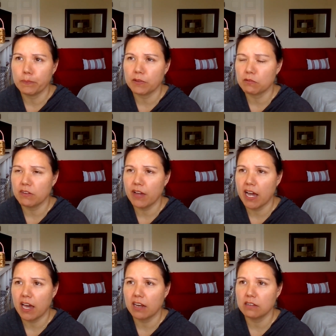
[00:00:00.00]
Reeve
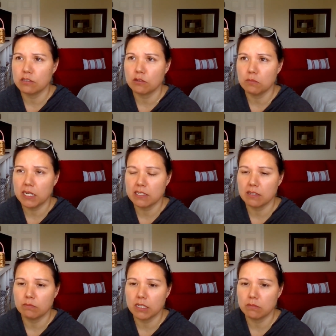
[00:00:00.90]
had so many
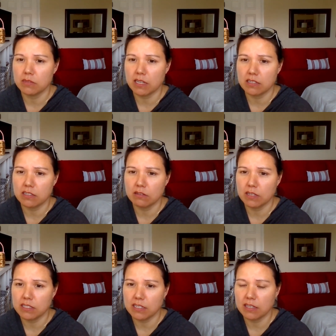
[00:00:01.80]
symptoms. As you
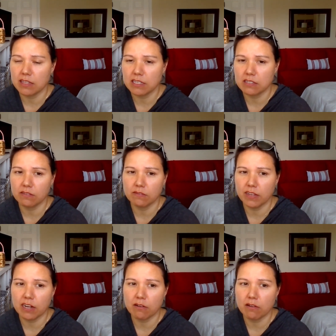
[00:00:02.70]
can see, this
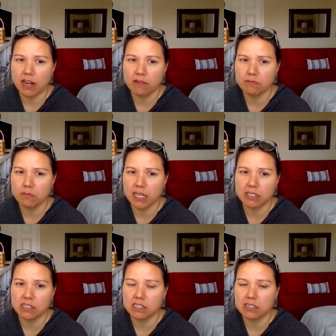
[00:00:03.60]
video I've made
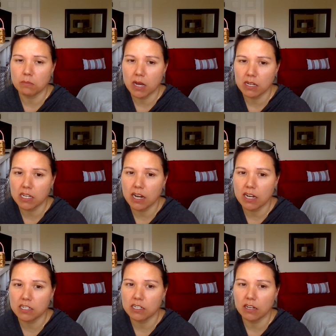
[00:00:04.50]
is just a
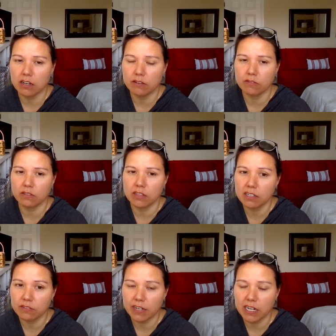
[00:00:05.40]
montage of
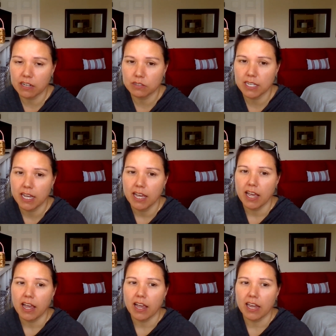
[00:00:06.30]
little videos.
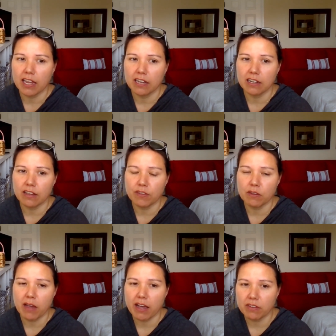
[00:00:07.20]
And if
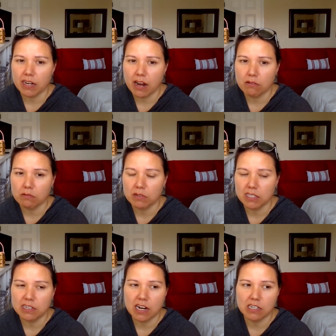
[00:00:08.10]
you have an hour with a
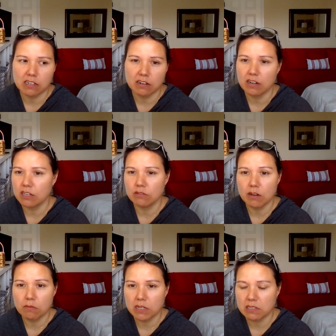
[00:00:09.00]
doctor, you
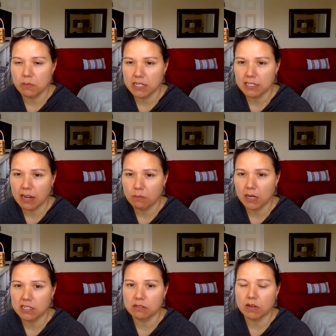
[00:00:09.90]
don't want to spend 10
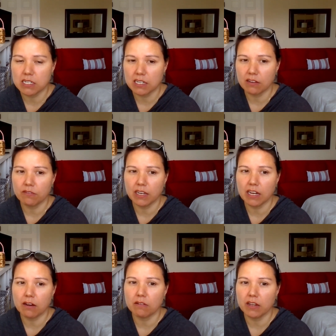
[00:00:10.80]
minutes watching a video.